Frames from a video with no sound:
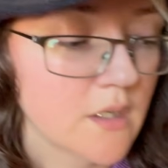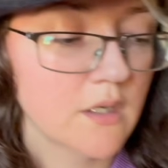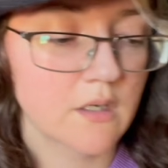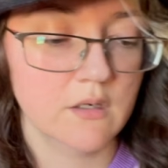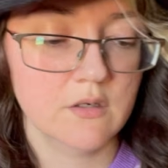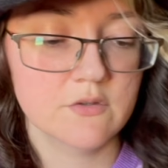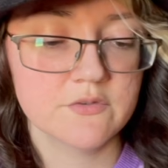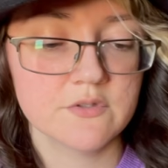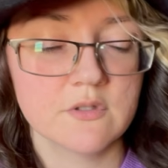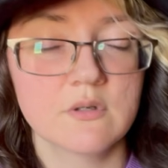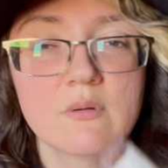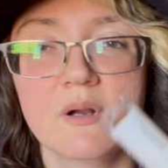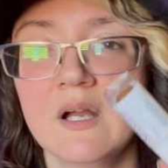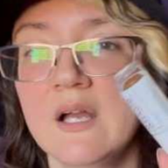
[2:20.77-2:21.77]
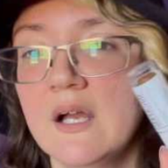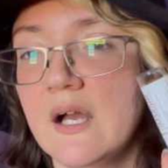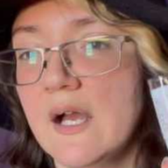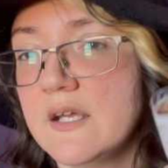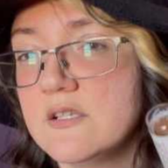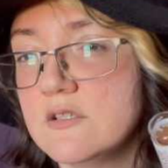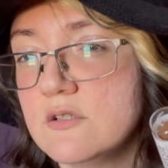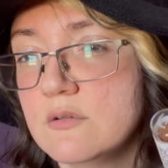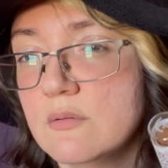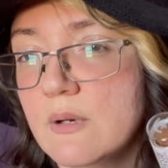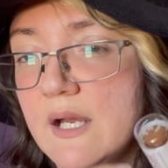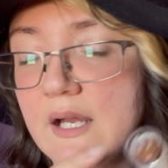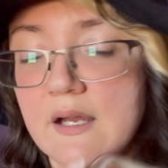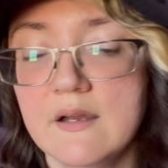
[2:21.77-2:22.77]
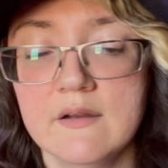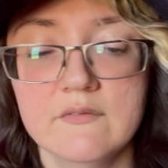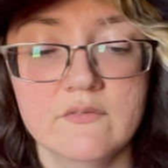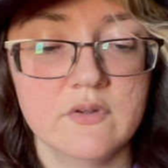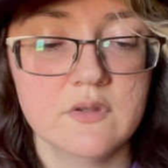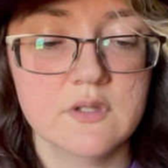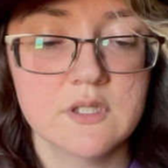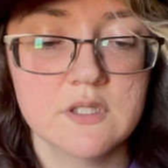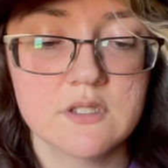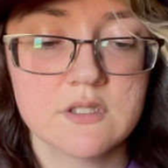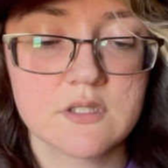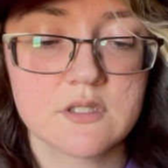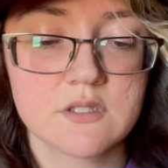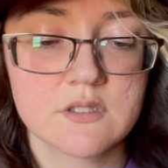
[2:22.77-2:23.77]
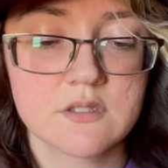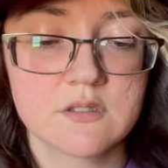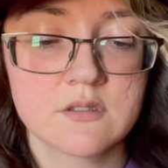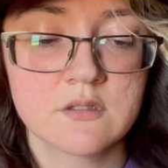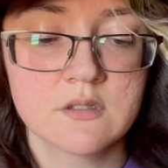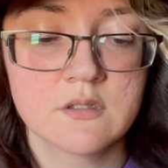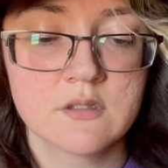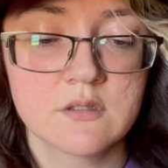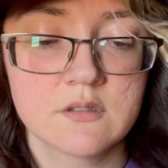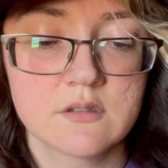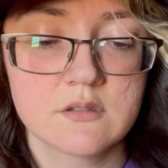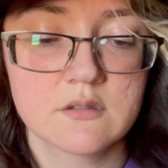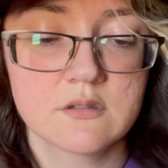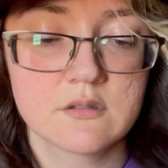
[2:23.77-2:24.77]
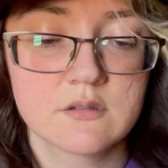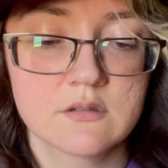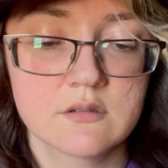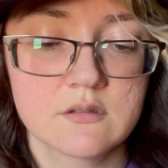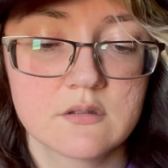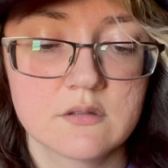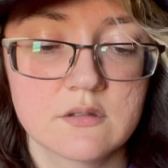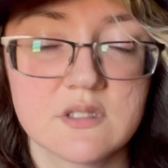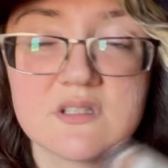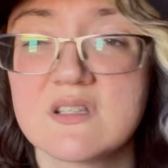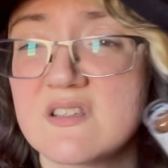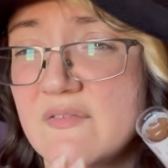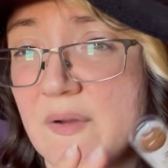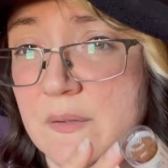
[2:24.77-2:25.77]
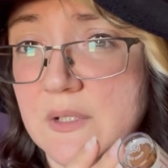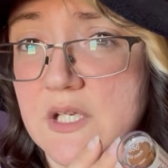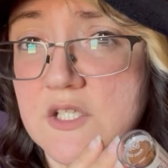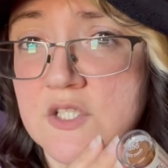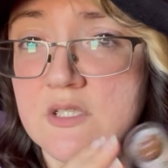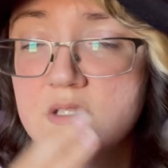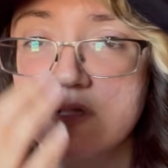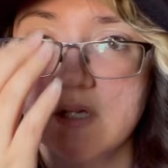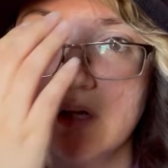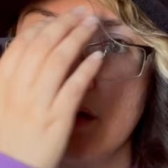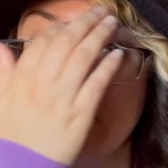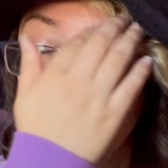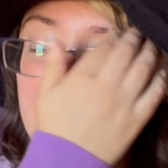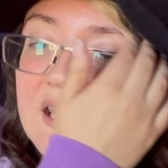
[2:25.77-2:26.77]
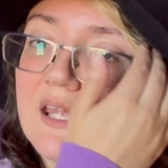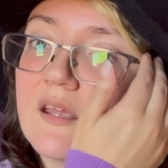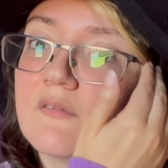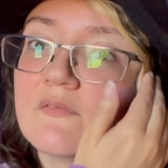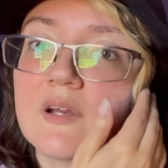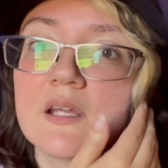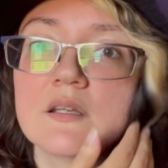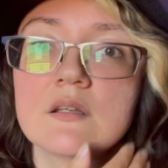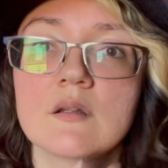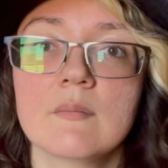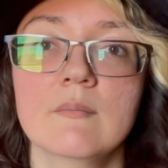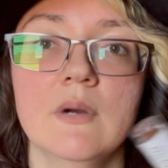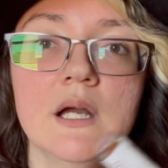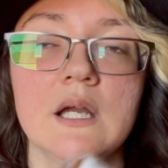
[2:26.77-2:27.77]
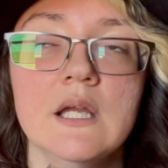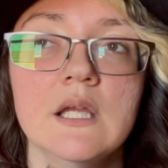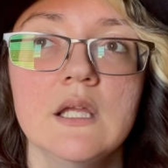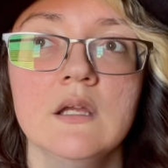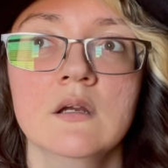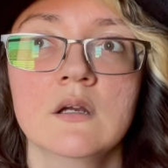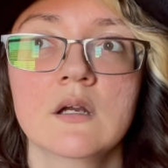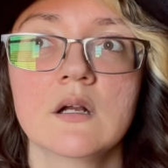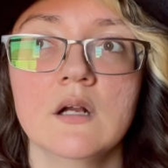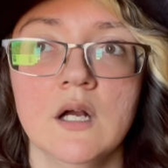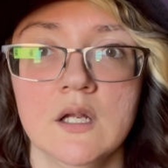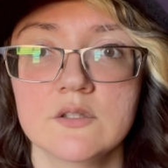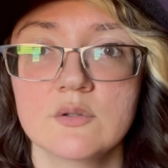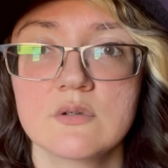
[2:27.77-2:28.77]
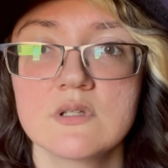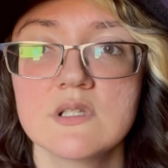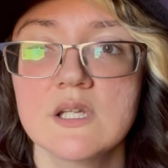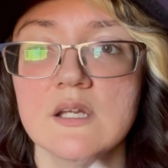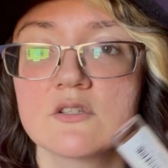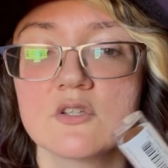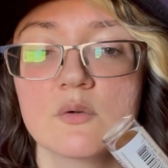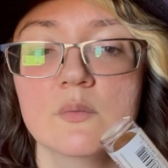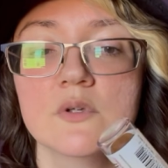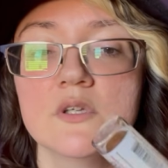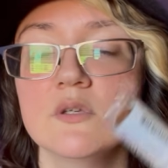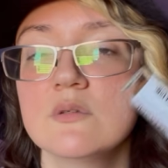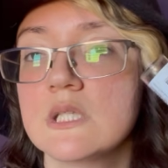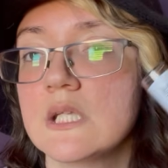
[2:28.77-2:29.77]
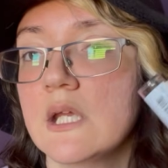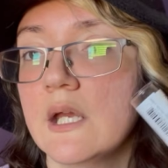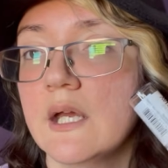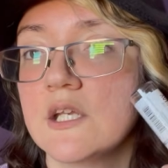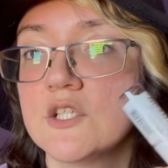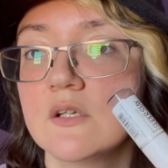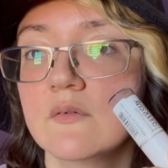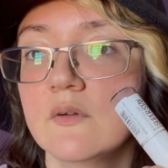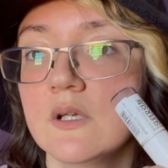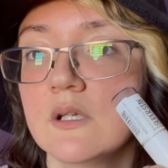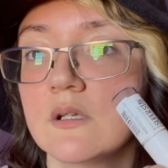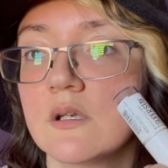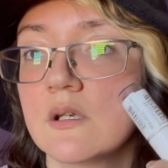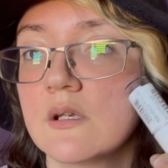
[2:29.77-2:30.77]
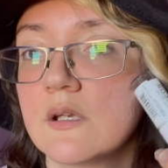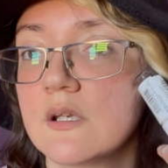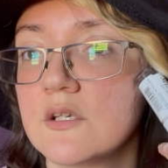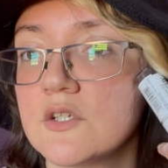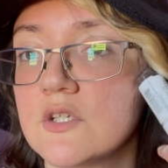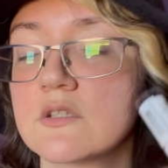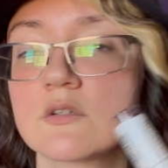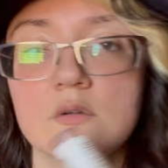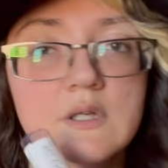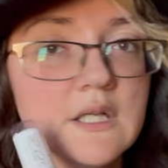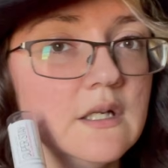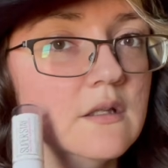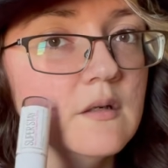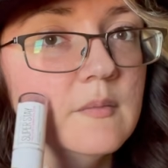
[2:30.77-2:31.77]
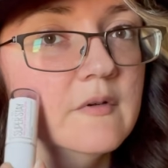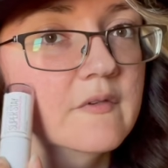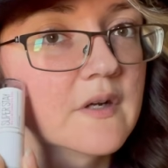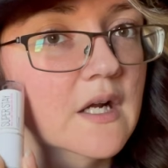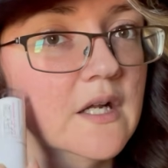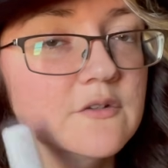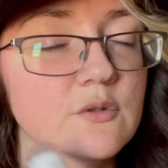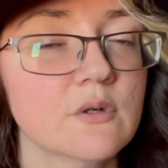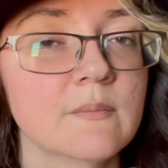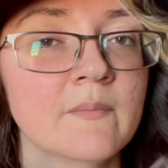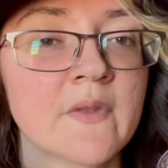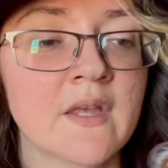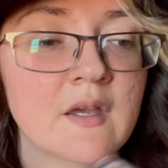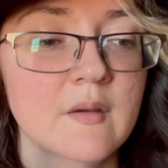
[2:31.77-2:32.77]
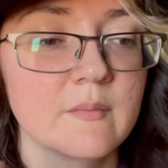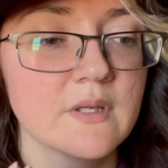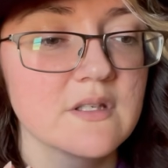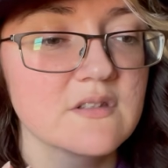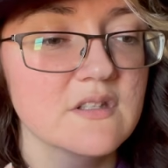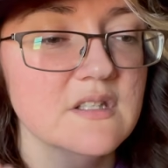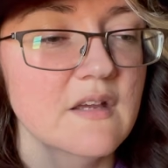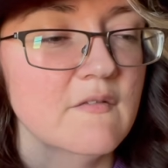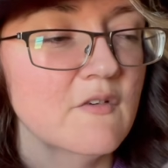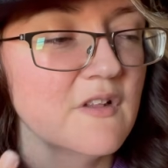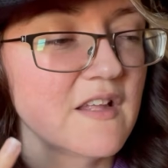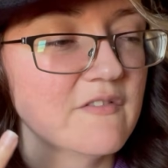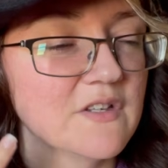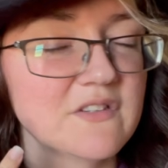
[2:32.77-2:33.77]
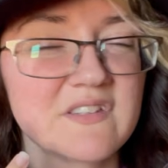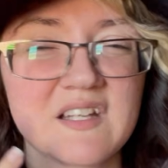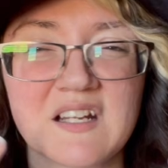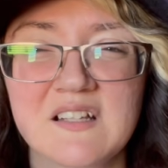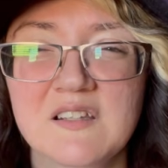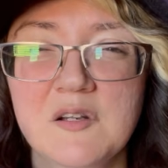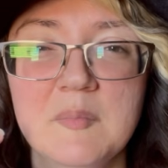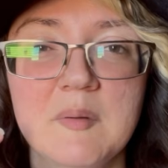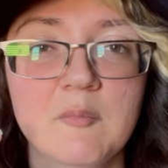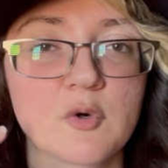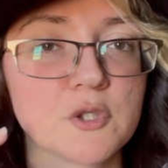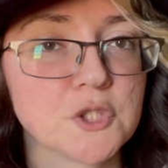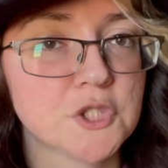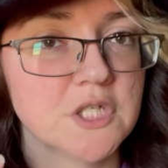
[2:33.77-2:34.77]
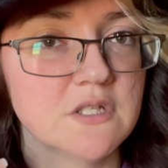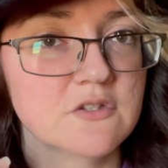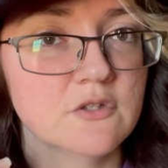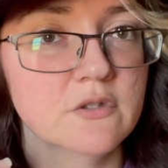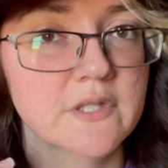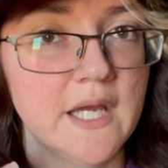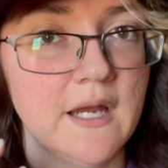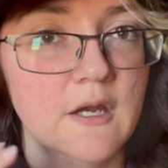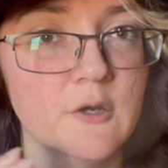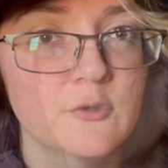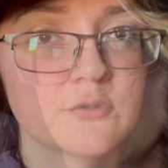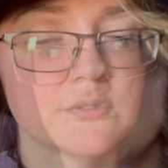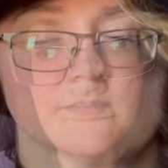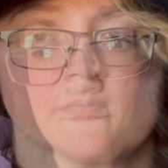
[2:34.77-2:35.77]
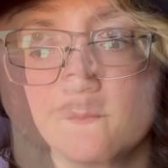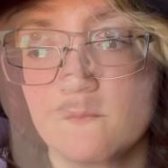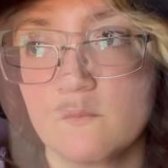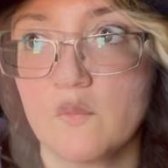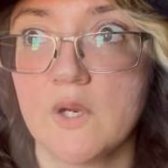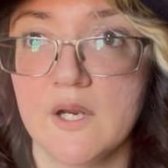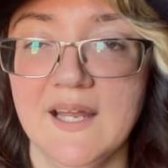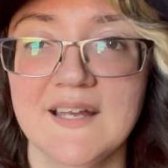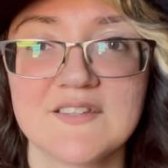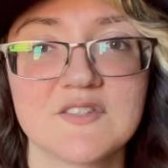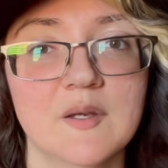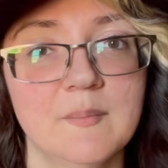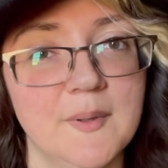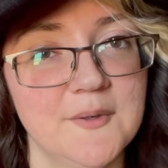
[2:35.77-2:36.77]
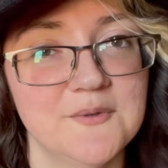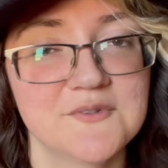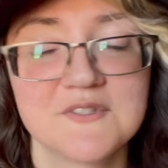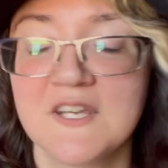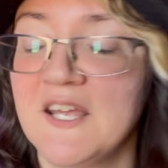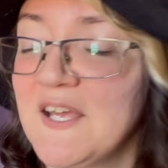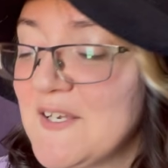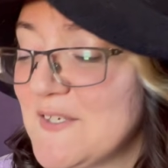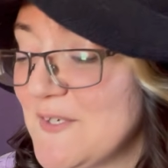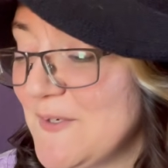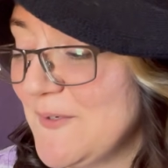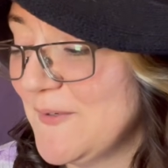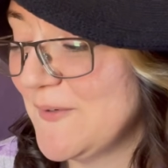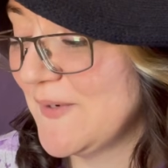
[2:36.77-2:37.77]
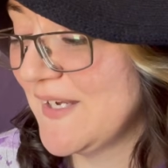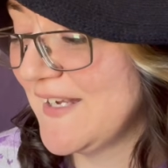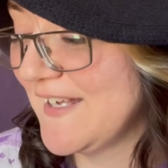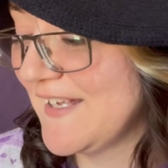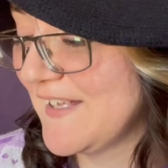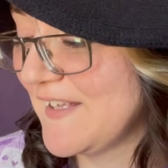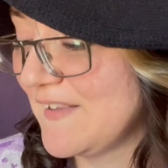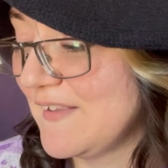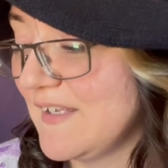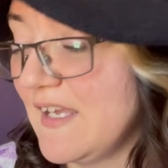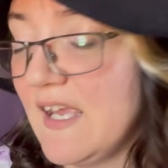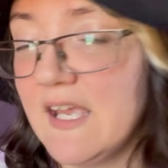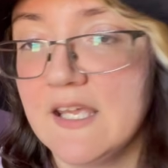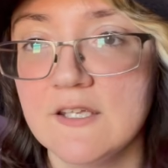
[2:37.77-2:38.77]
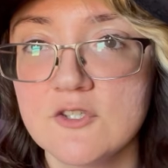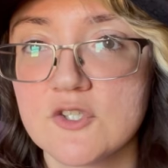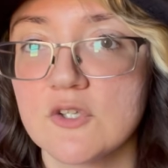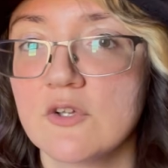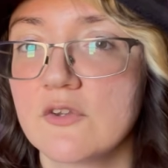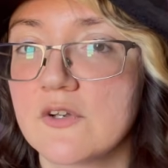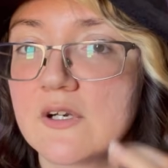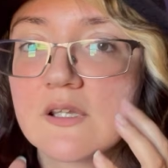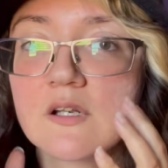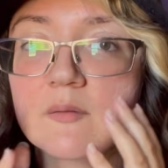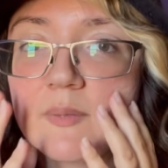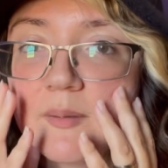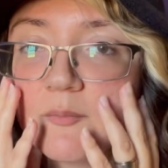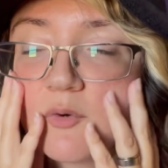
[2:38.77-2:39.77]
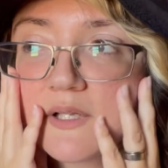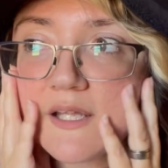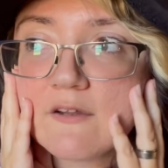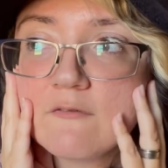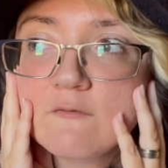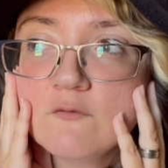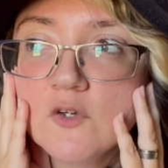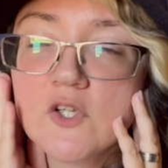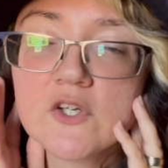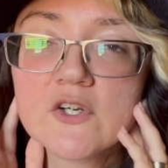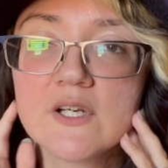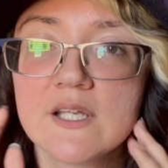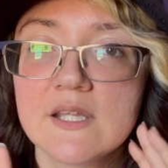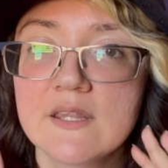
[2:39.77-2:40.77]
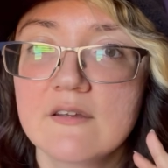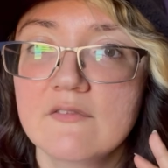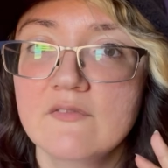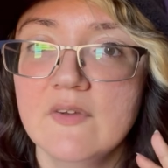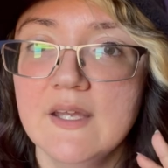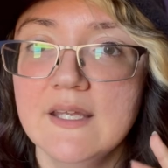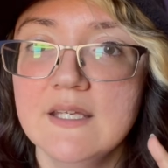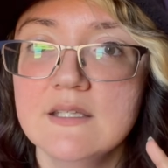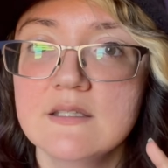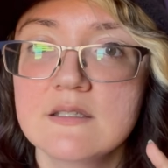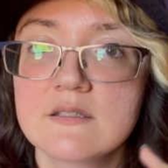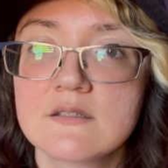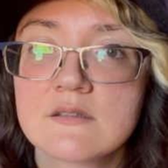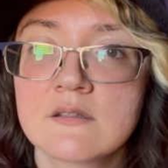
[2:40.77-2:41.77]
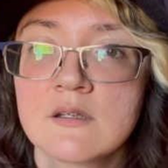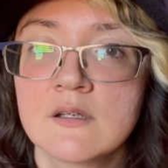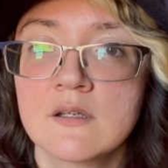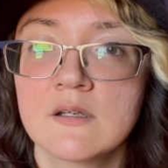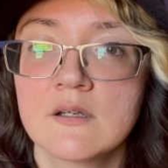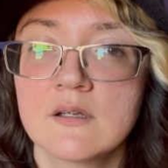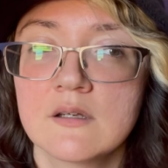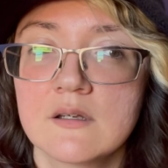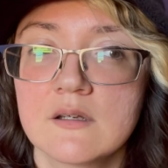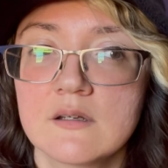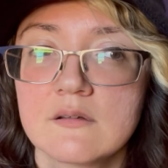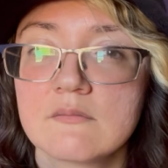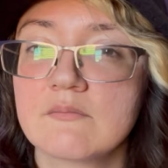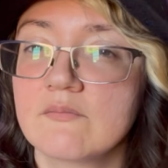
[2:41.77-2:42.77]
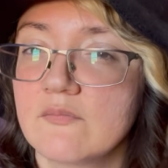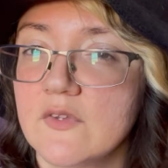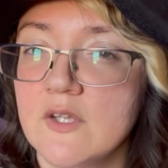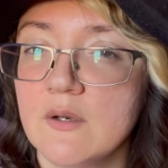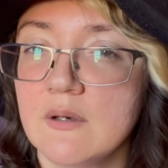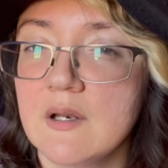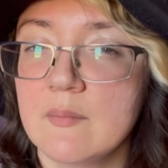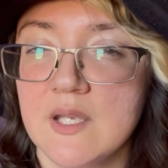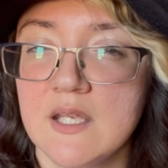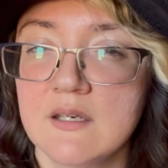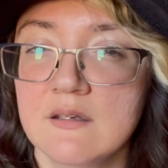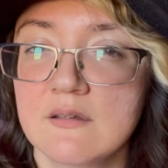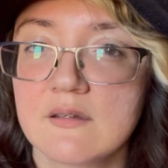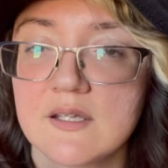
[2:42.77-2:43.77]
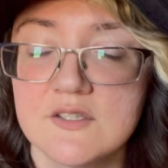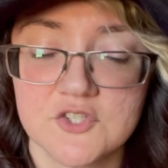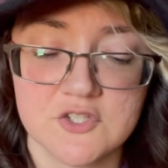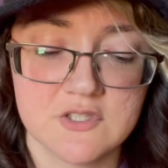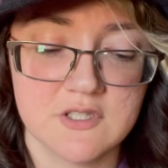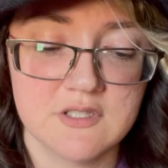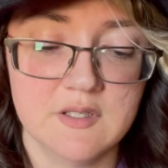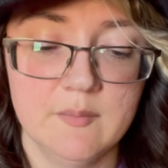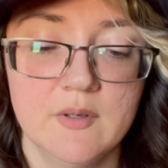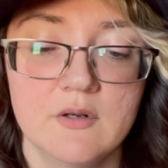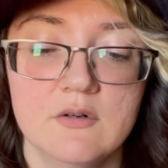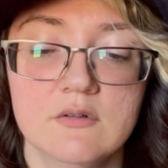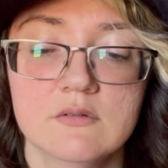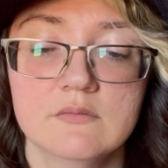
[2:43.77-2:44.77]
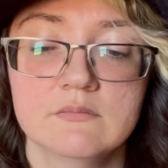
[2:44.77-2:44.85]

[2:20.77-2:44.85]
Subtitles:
Also, I do have this is a foundation stick, but I can't find my contour stick, so we'll use the edge of it and just create a little bit of a contour, because the devil I feel like a little bit more chiseled out, whereas opposed to the angel, they're a little bit more like fuller in the face. You know what I mean? That's just the typical